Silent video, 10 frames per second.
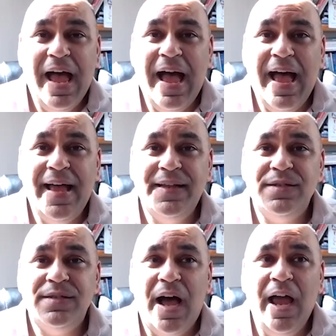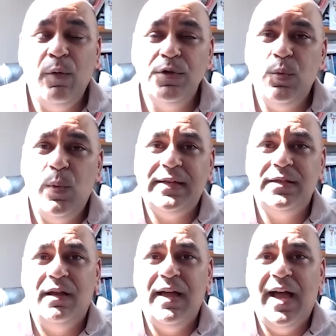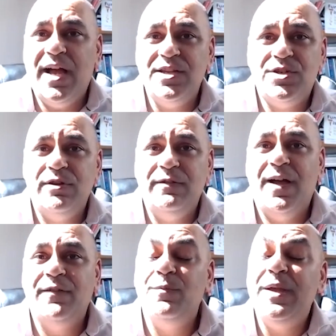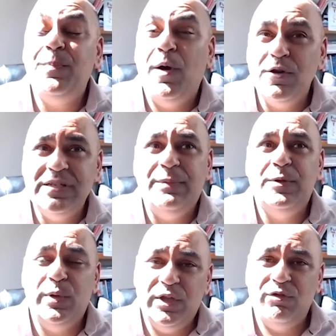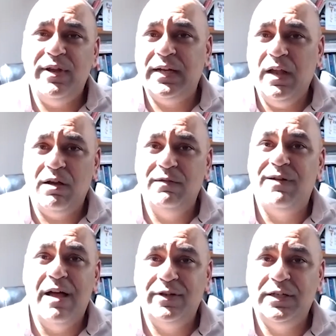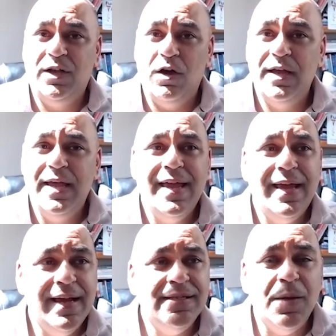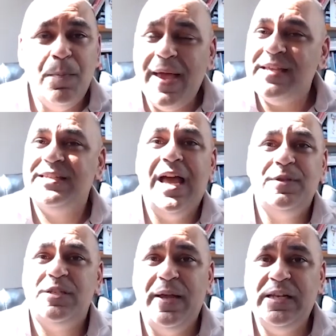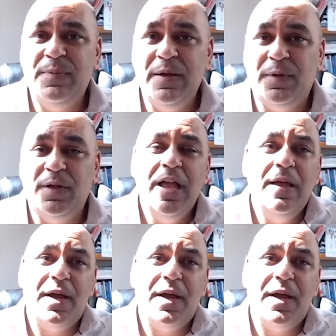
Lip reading: And I always wait now. I certainly find, for me personally, between 3 o'clock and 5 o'clock is the best time to speak to people,